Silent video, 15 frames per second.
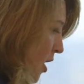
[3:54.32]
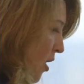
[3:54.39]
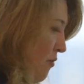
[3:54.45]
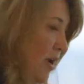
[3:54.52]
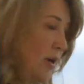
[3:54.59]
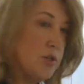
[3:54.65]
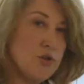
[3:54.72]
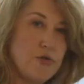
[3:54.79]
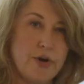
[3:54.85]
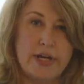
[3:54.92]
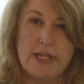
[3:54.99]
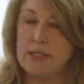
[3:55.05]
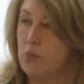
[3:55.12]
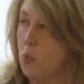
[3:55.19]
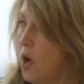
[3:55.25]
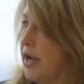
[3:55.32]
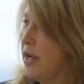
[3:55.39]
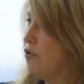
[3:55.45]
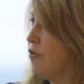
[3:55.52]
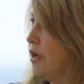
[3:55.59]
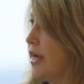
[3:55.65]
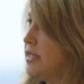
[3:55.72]
around why
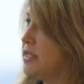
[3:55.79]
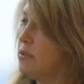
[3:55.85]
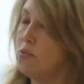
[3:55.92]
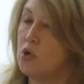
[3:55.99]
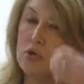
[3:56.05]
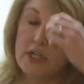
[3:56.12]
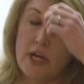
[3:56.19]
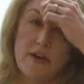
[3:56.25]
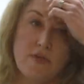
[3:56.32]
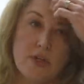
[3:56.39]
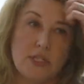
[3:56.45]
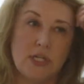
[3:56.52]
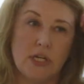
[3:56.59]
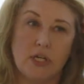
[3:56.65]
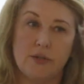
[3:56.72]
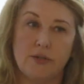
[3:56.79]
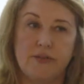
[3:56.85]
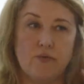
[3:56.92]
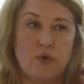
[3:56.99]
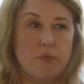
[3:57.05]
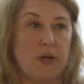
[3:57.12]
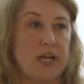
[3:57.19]
creating a more diverse and
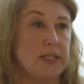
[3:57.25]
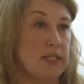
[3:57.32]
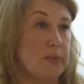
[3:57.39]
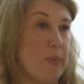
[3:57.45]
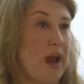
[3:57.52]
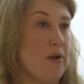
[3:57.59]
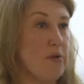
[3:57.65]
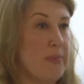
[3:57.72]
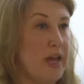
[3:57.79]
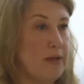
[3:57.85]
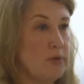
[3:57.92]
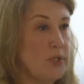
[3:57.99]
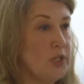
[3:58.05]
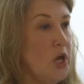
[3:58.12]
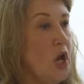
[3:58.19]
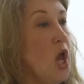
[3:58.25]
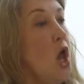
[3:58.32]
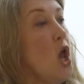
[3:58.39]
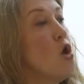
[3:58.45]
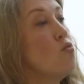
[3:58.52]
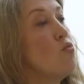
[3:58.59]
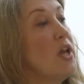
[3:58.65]
inclusive workplace is paramount,
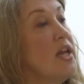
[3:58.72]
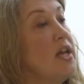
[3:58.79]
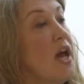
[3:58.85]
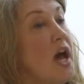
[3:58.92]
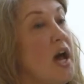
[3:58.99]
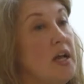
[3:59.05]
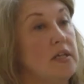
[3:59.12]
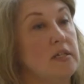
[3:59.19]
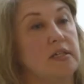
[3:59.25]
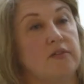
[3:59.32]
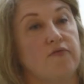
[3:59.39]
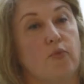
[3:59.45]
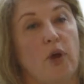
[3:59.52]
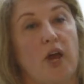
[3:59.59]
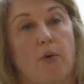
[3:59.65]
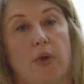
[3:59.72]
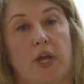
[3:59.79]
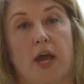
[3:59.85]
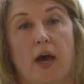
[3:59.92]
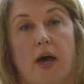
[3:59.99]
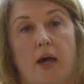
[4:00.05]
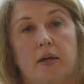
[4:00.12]
regardless of where we
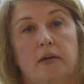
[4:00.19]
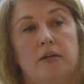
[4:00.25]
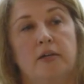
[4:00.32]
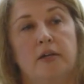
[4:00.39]
are